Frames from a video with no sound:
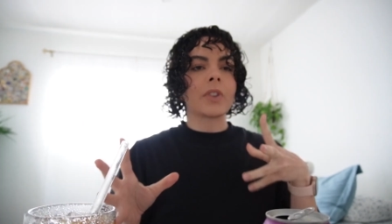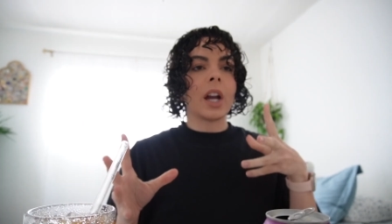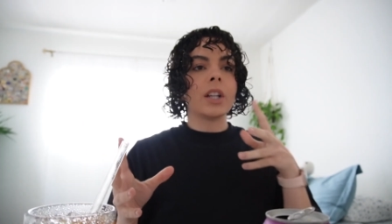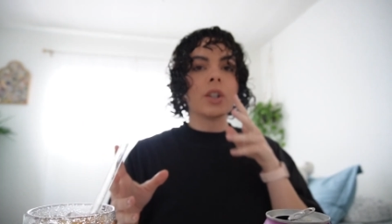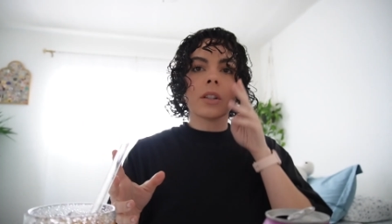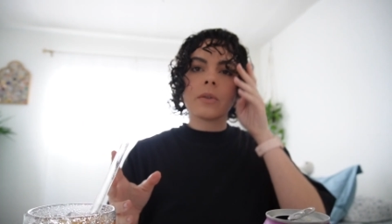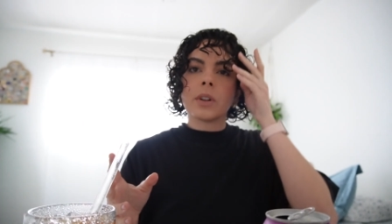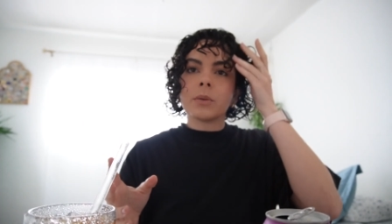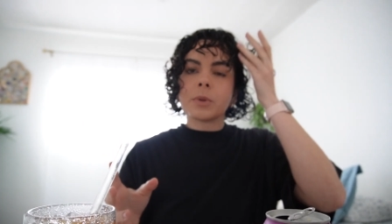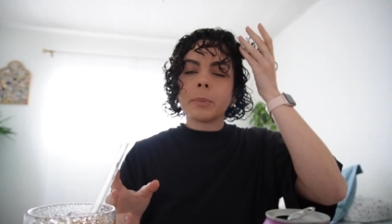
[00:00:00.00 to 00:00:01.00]
I just
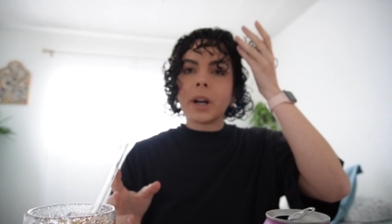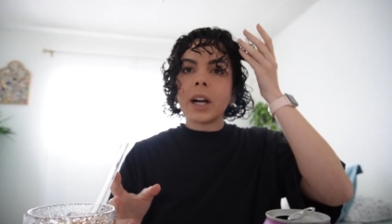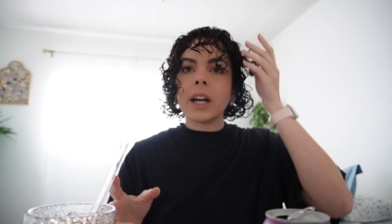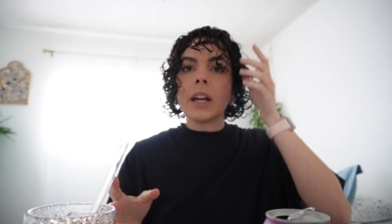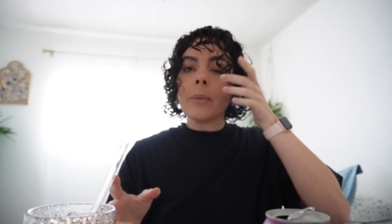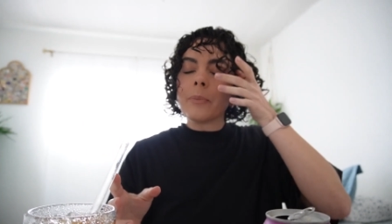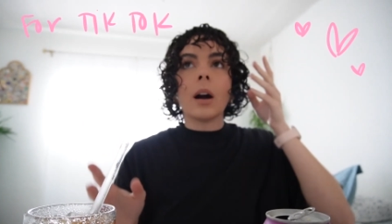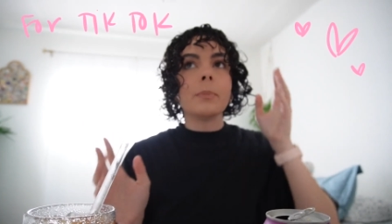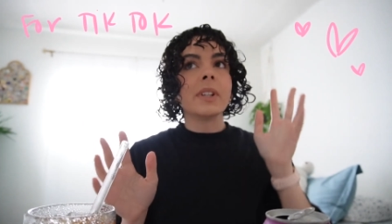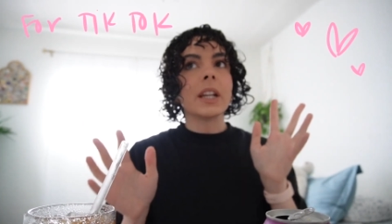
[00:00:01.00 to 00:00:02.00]
filmed my
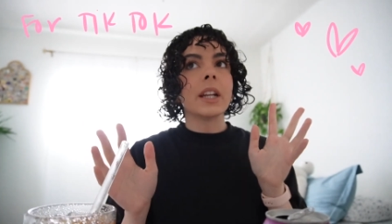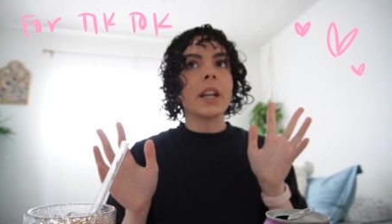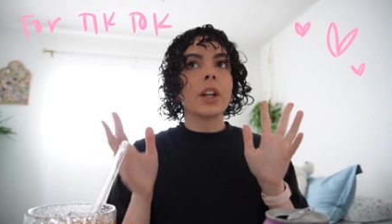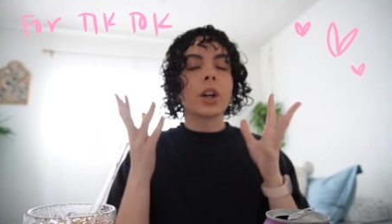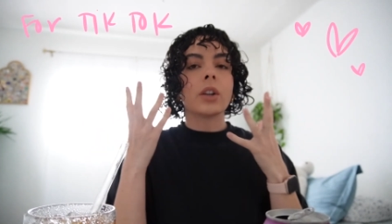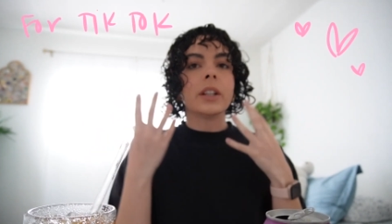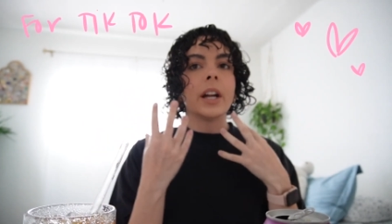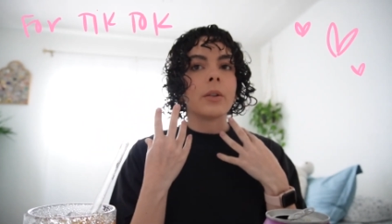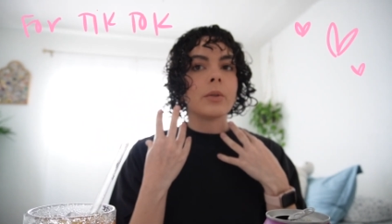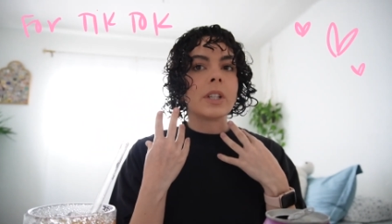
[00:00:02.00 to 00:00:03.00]
updated curly
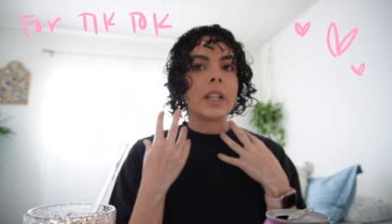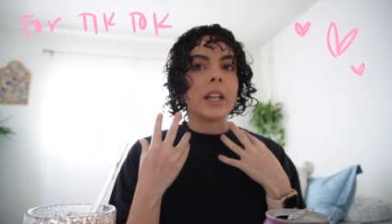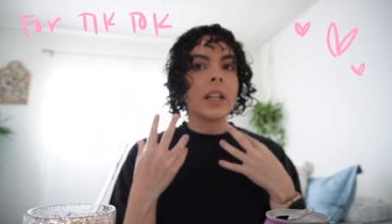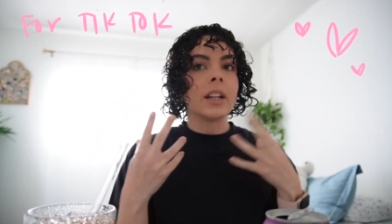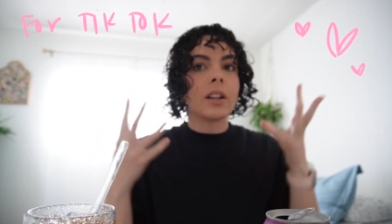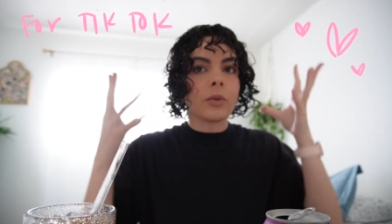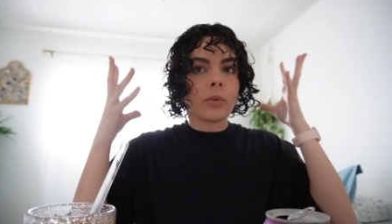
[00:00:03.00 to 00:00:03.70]
hair routine.